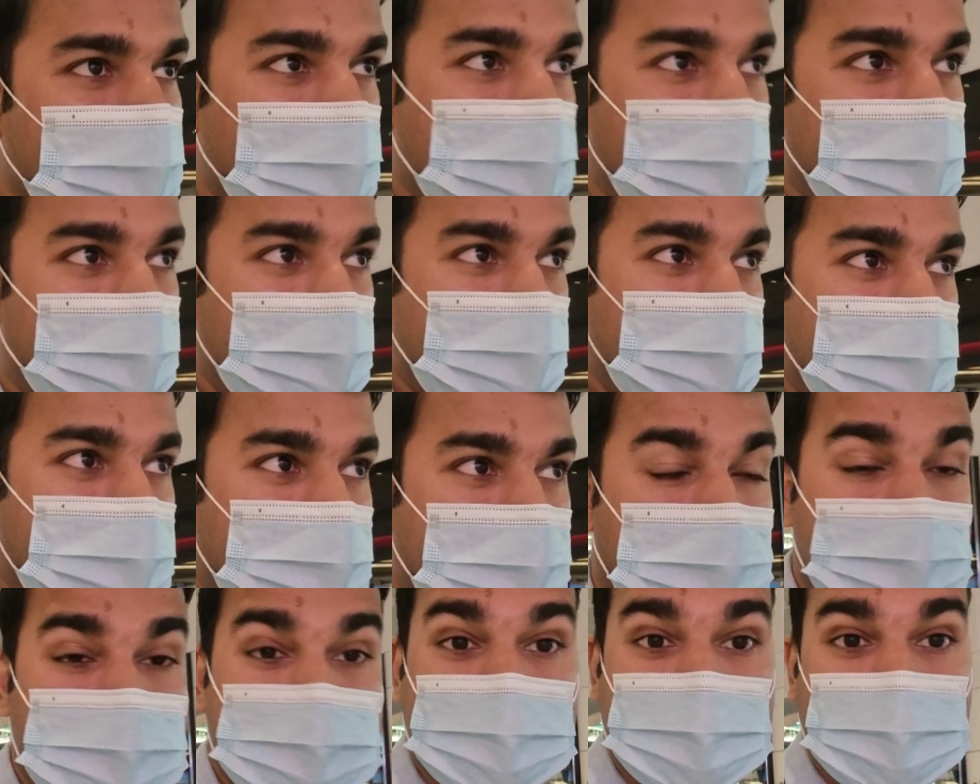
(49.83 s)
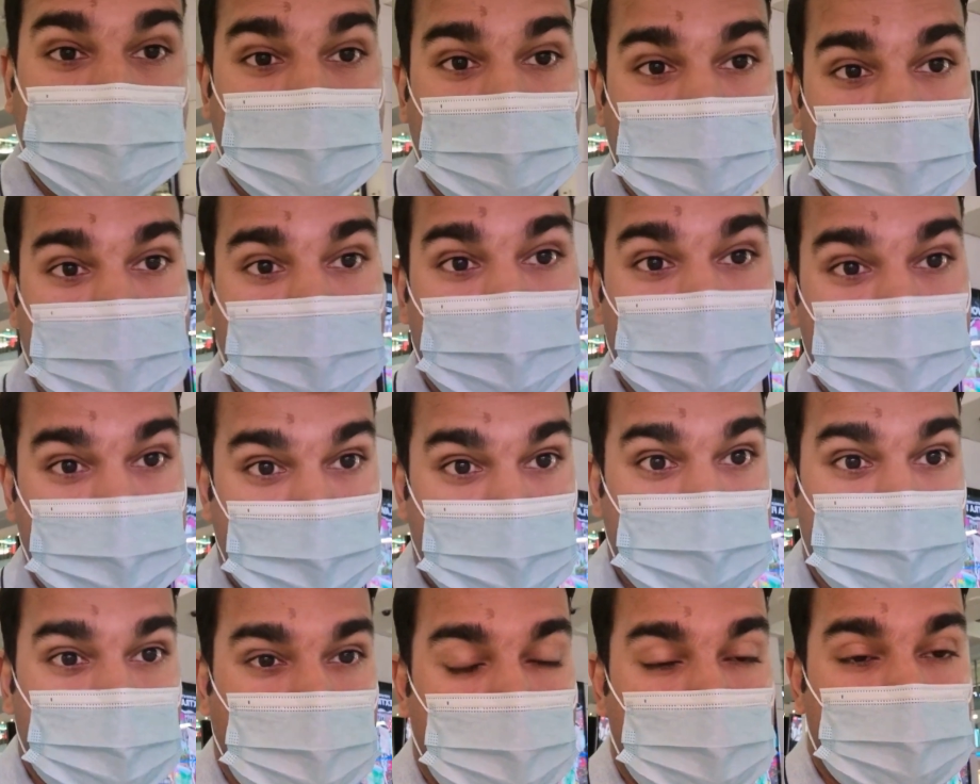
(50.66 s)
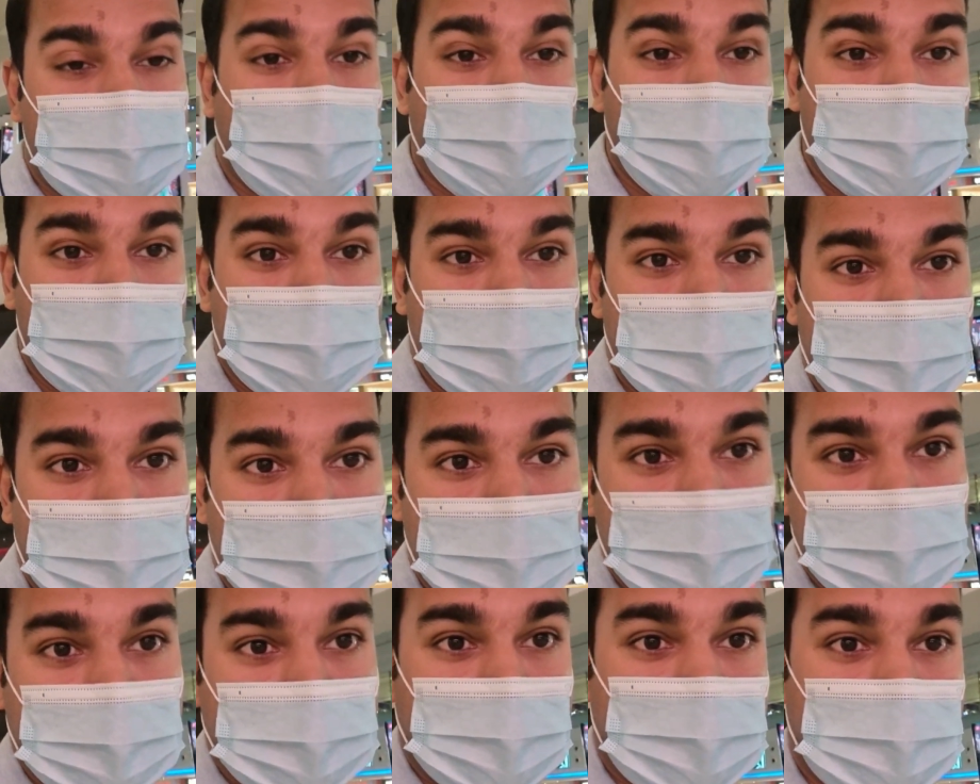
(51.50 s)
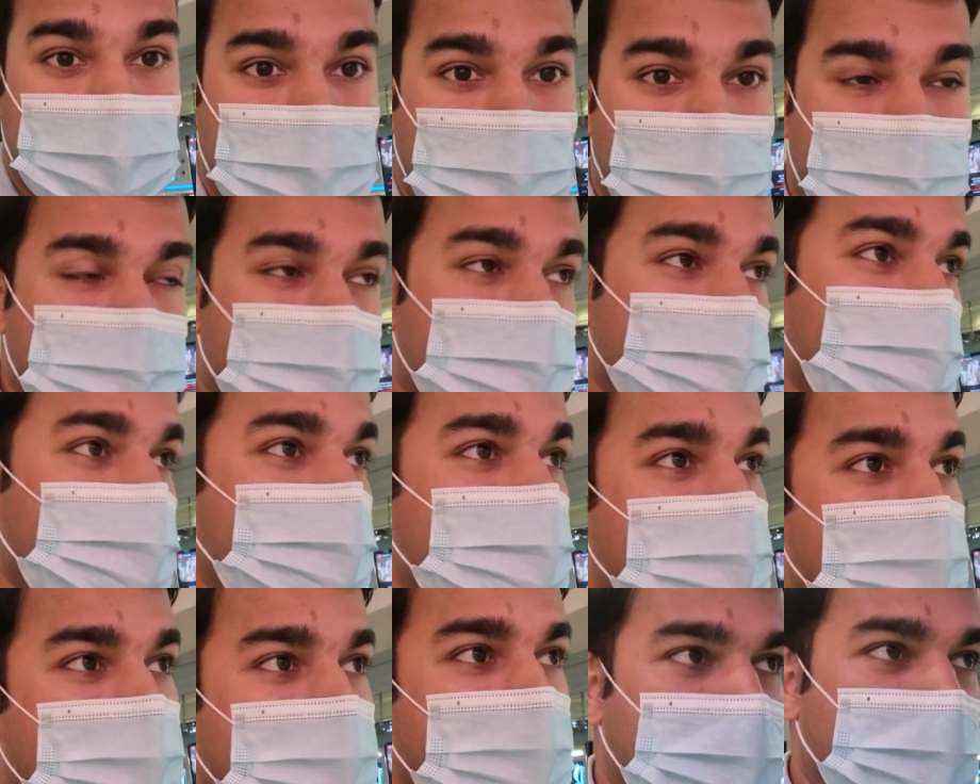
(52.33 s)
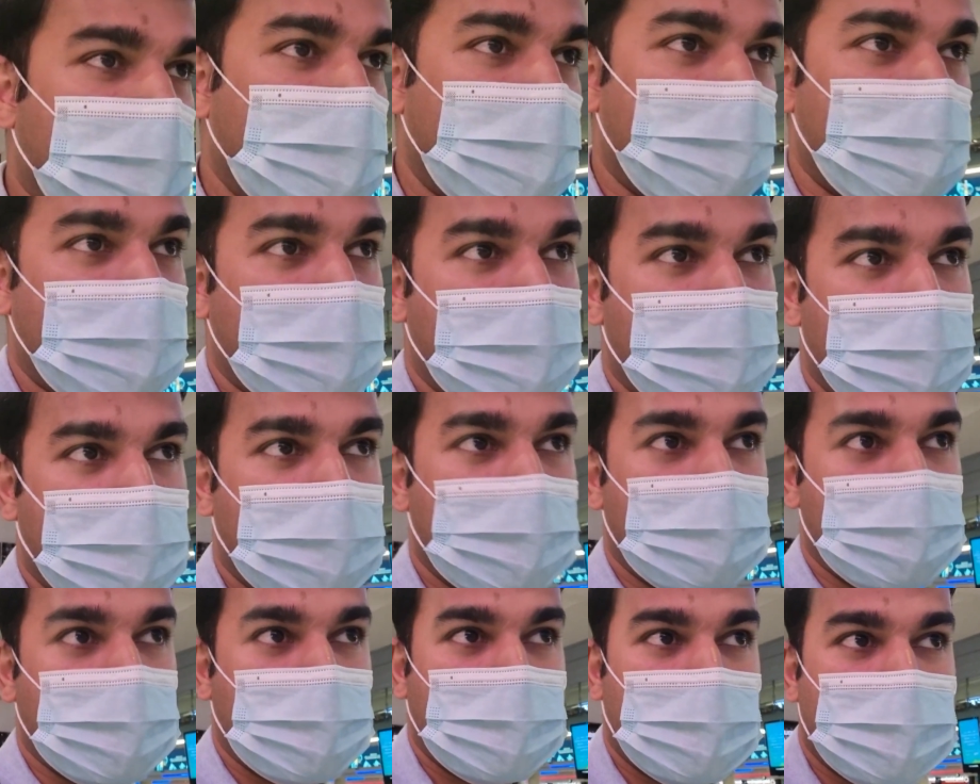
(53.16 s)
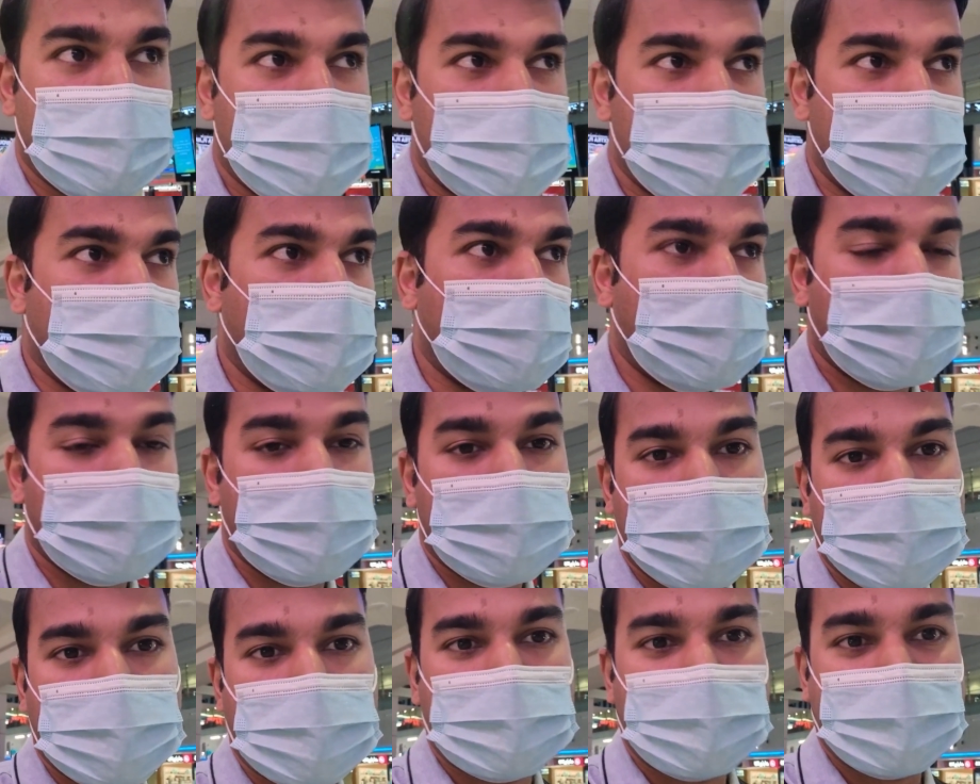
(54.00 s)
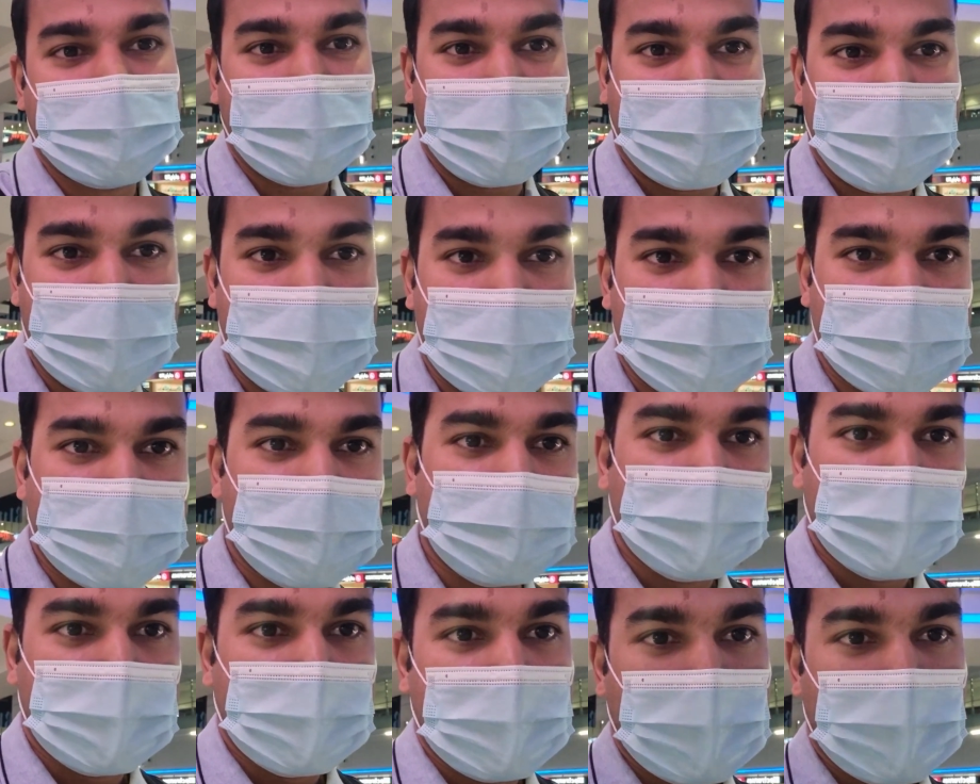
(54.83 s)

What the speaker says: And let's see how it is on board the aircraft too. I'm making my way towards the gates.